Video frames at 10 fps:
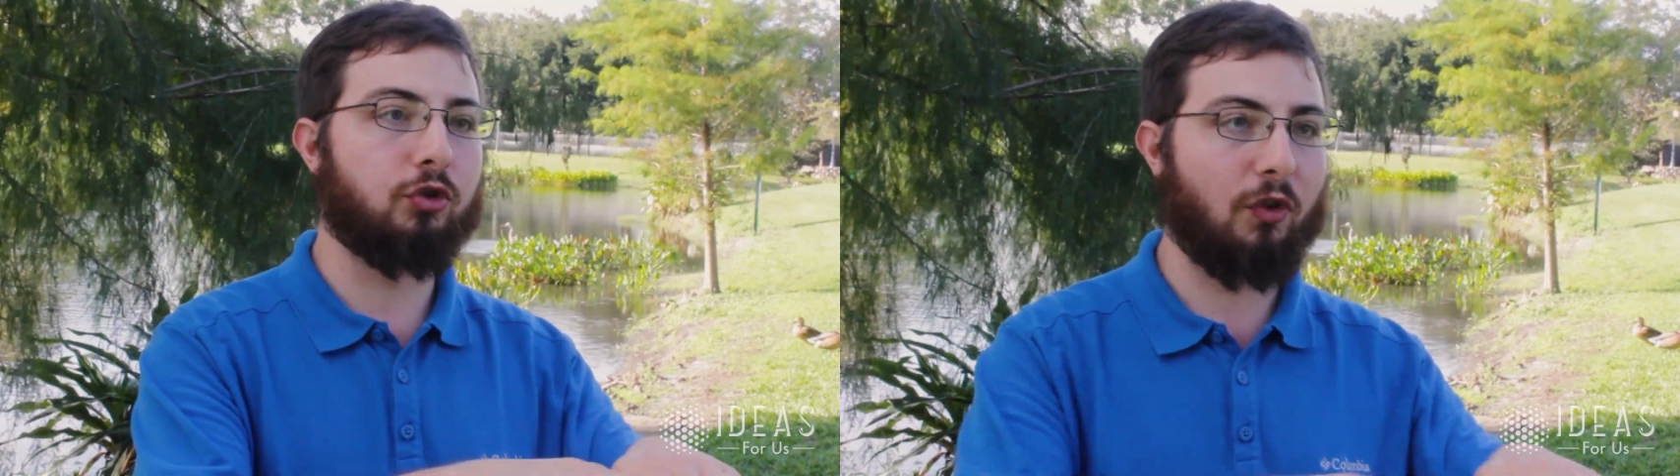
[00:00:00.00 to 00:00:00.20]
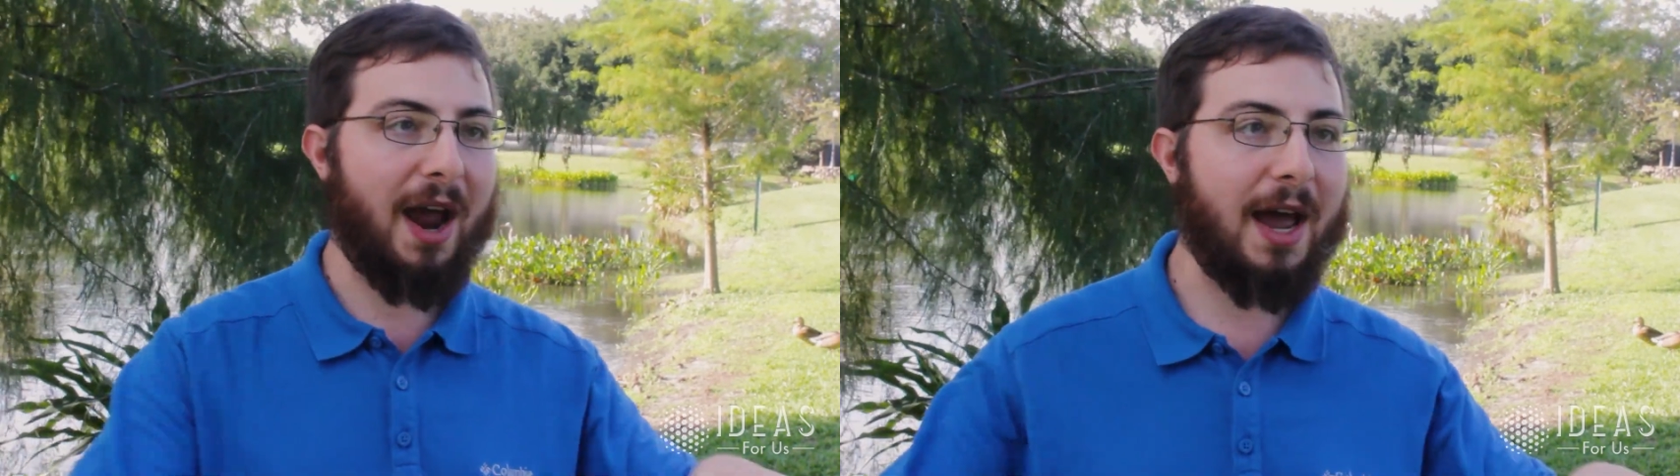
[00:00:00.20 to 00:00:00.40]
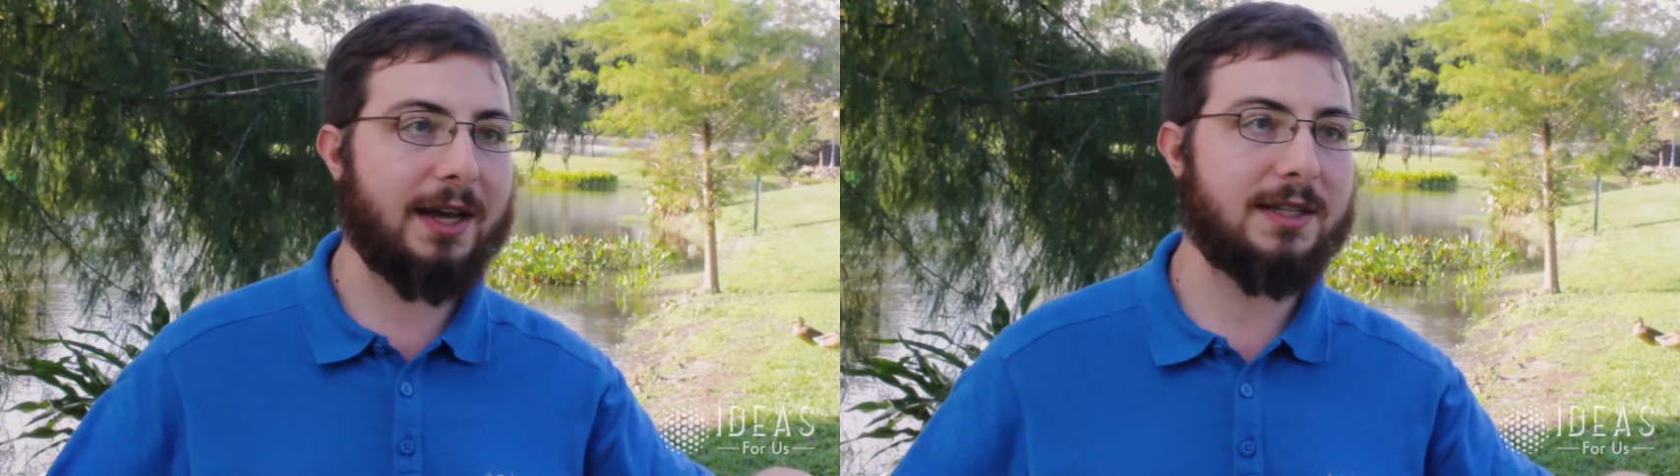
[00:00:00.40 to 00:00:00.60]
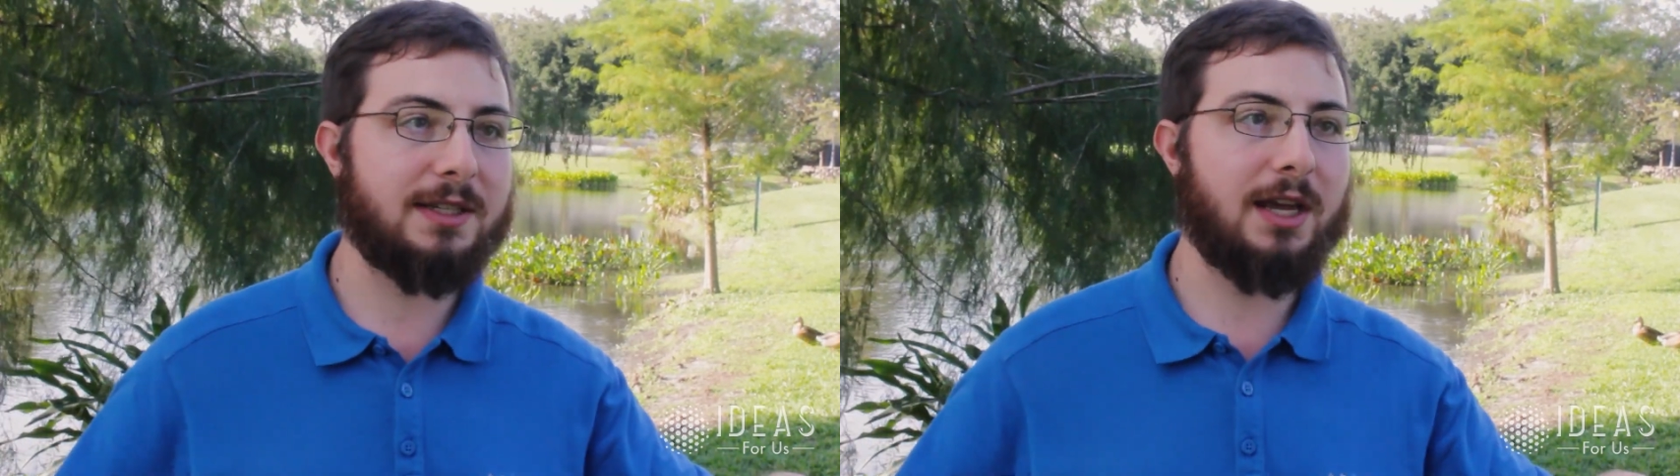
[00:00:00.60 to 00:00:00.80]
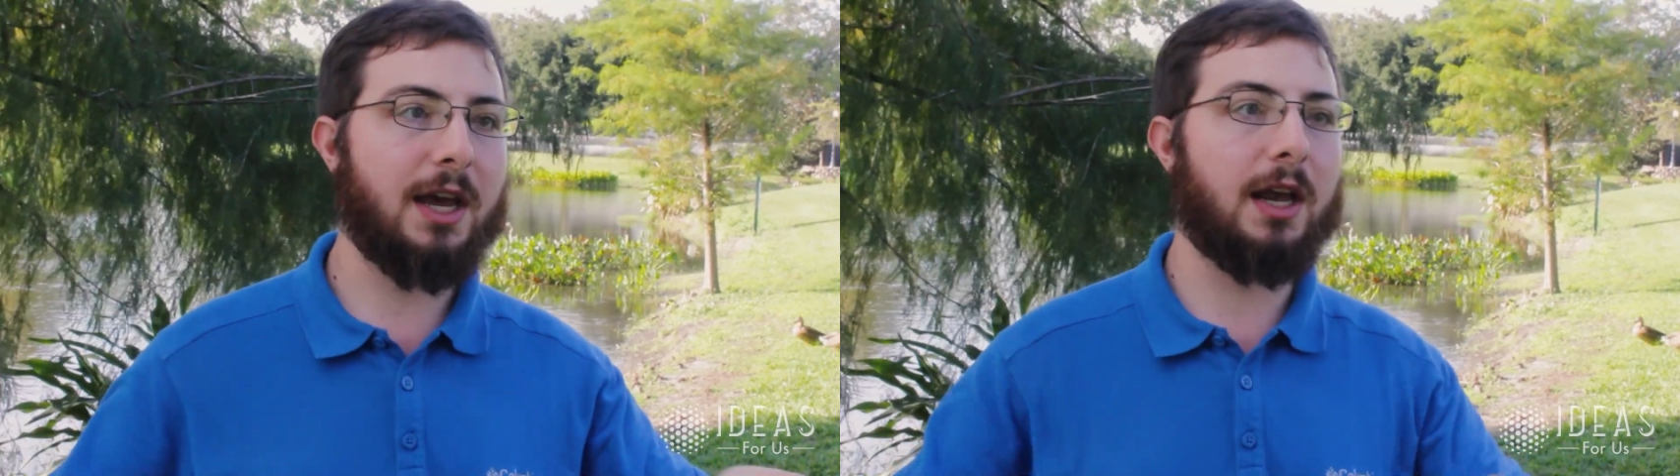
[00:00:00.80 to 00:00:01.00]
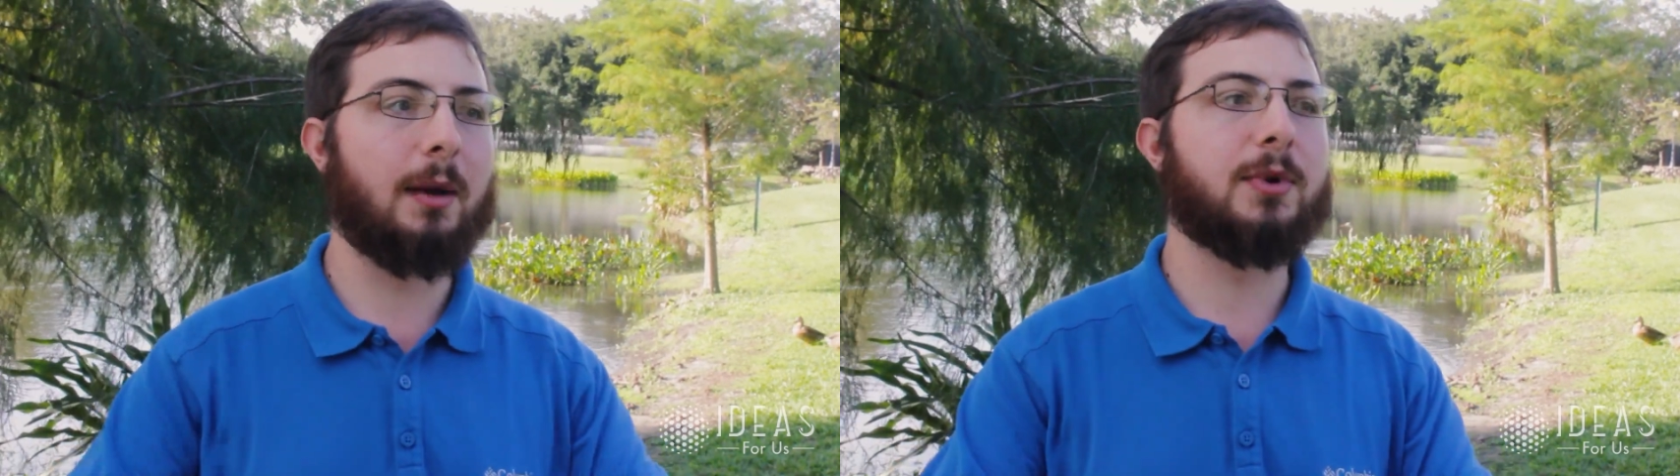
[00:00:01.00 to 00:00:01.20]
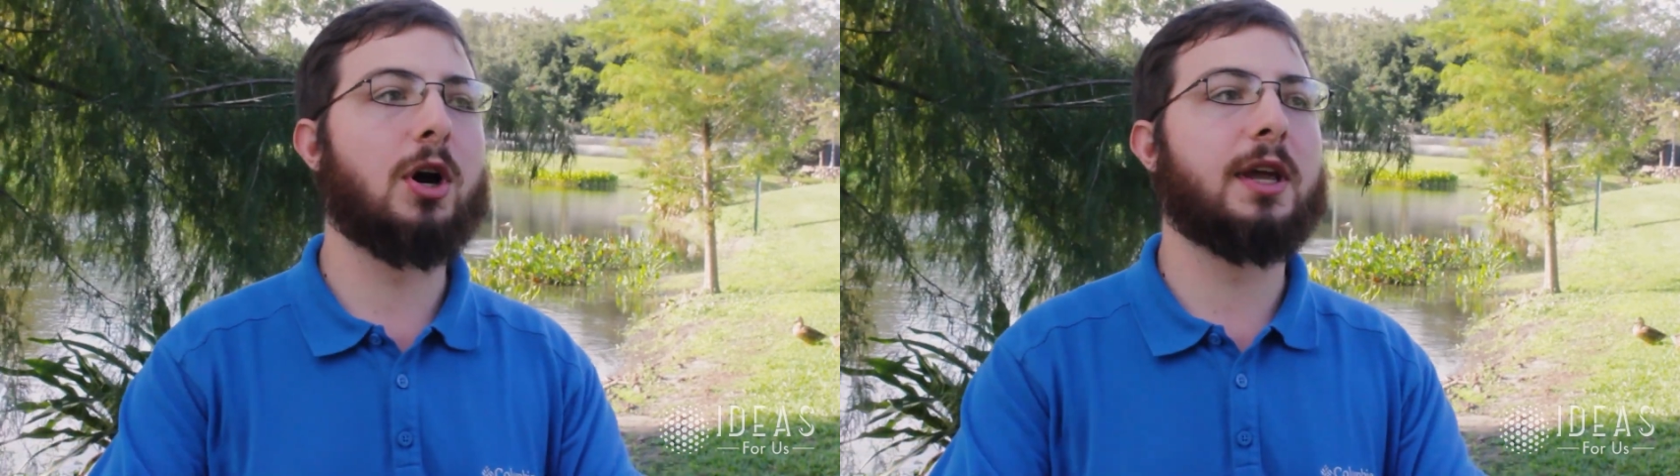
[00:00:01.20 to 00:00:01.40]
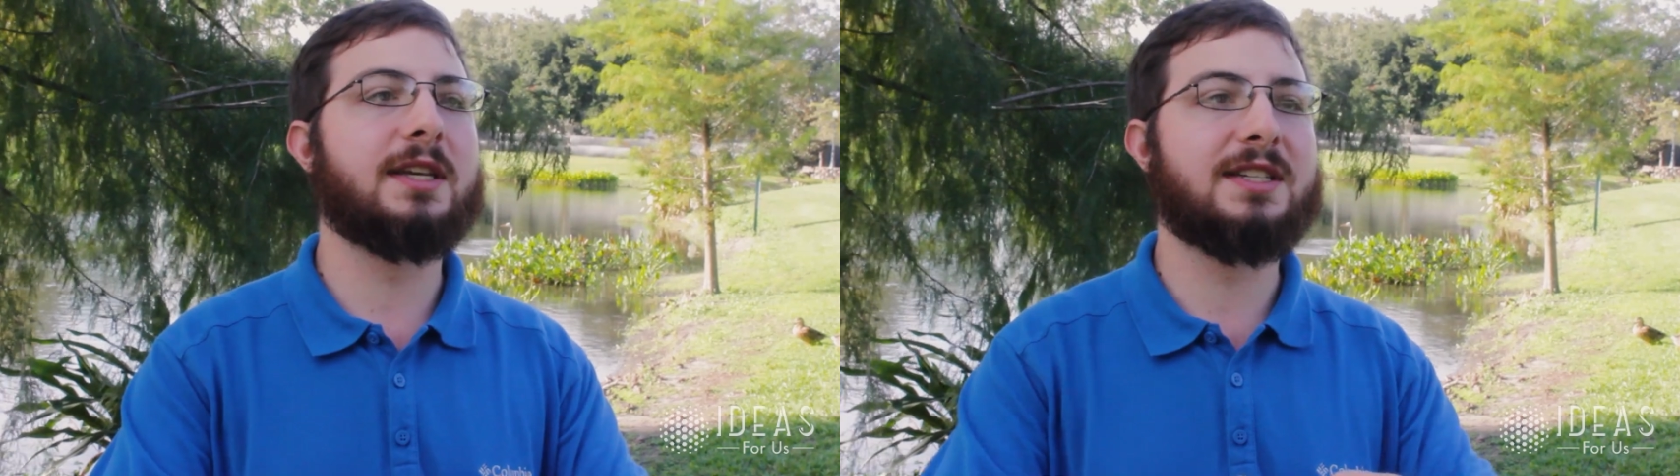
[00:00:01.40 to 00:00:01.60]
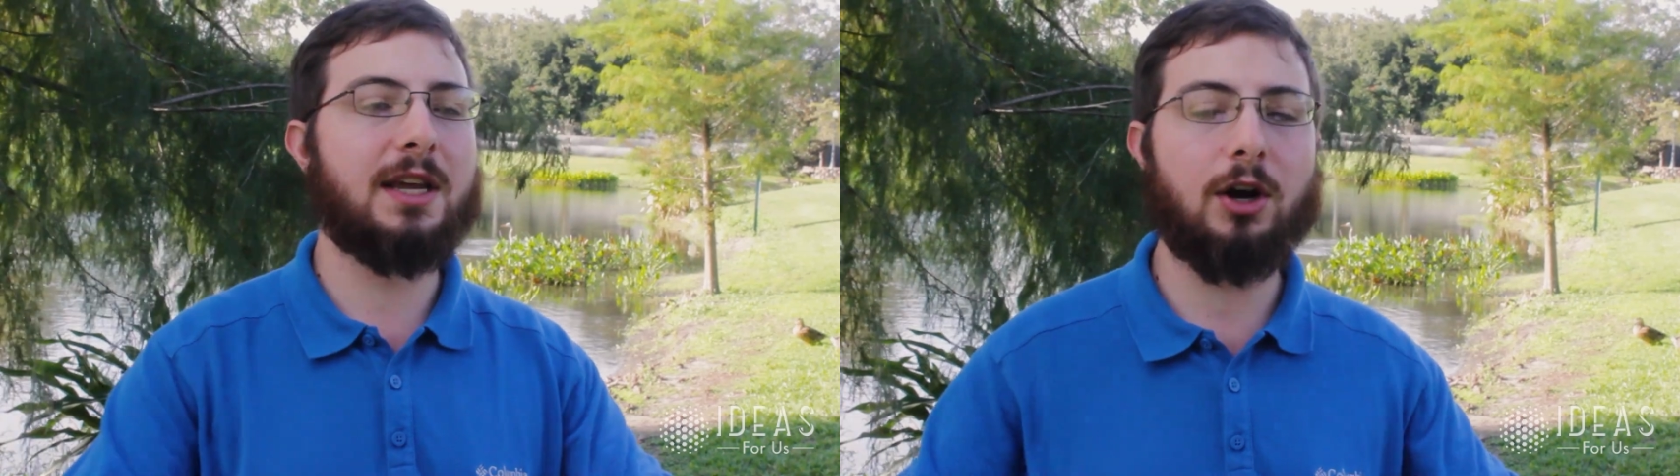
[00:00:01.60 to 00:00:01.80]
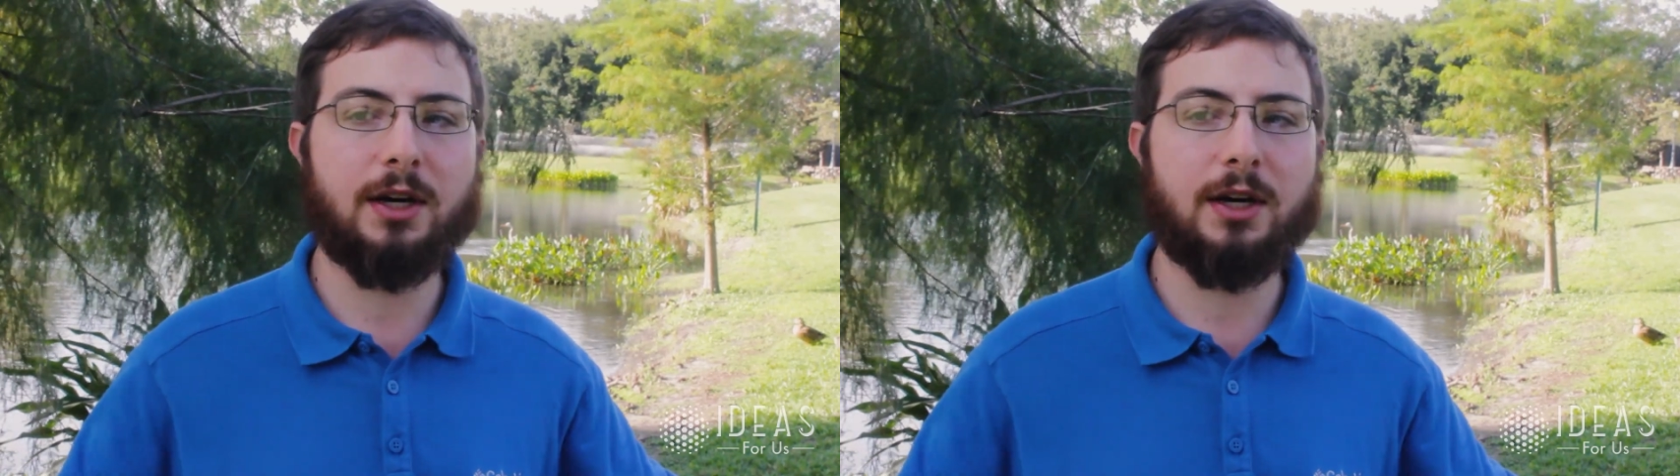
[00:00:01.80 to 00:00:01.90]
grass, and I'm talking St.